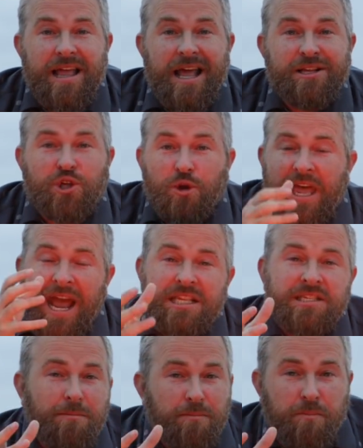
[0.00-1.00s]
And so
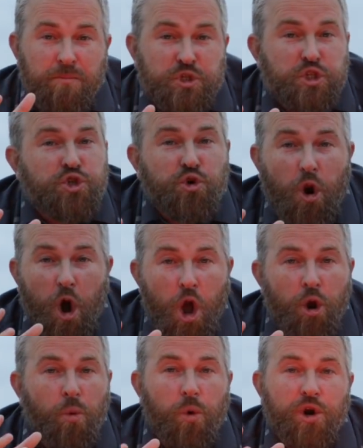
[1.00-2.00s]
that's a
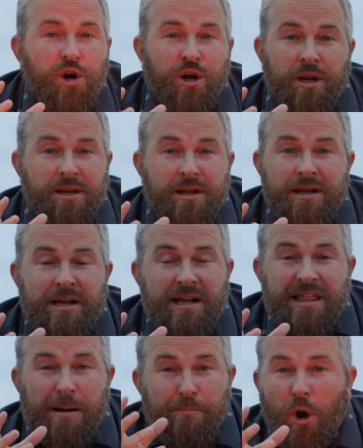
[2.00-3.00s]
strong word
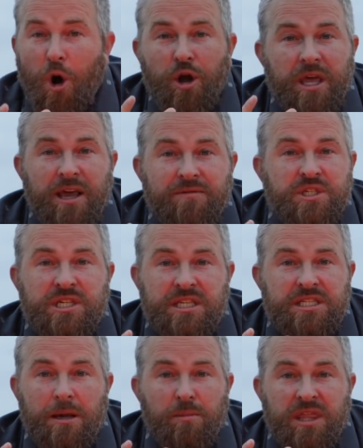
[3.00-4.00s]
that Paul gives to
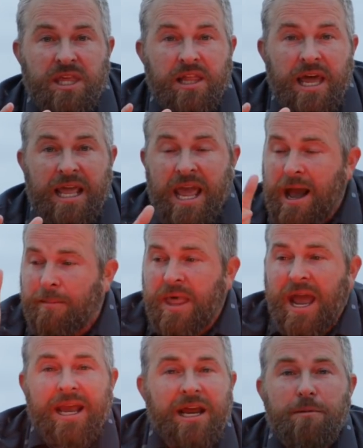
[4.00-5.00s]
Timothy like, hey, I'm
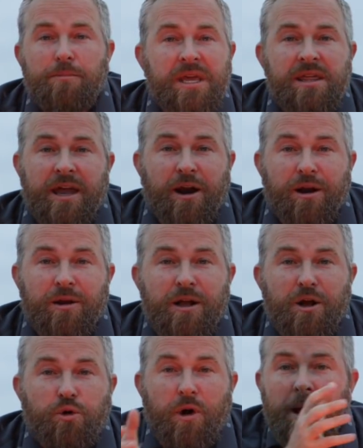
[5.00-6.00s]
not going to be there.
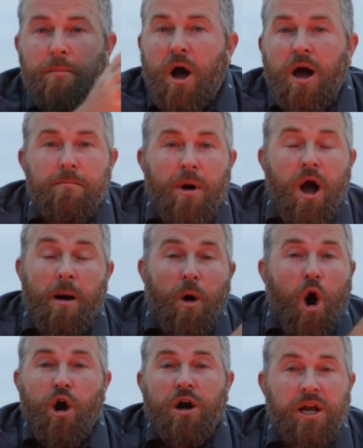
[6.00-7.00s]
Grandma and mom
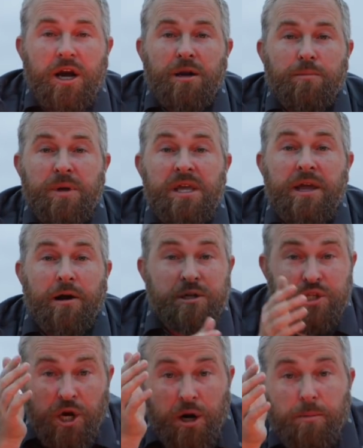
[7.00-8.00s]
aren't going to be there.
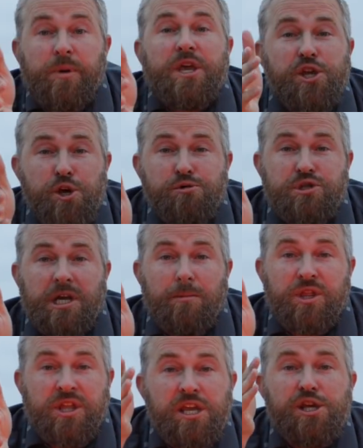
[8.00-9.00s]
It's going to be you,
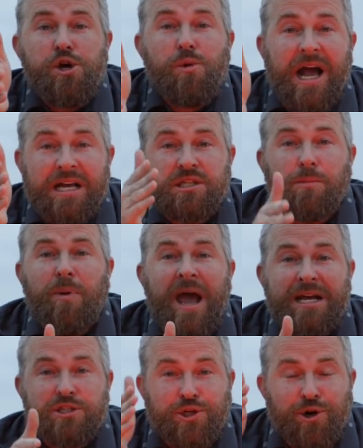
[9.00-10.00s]
Timothy, you as the
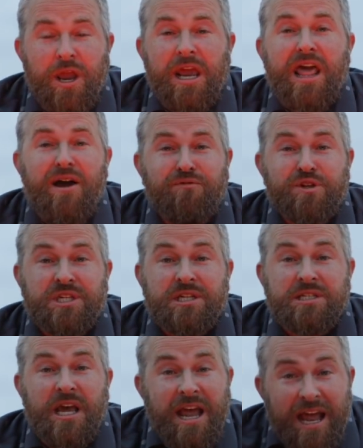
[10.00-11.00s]
pastor in
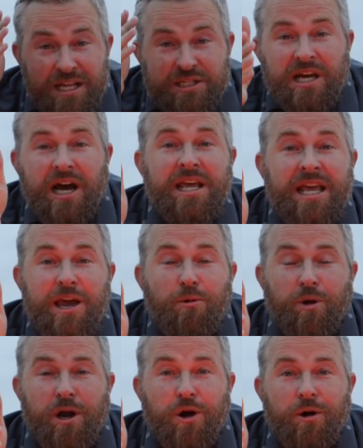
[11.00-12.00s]
Ephesus. It's going to get
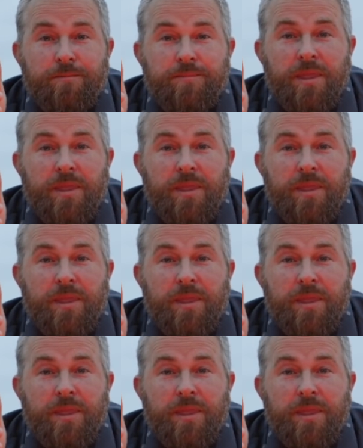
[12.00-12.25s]
real,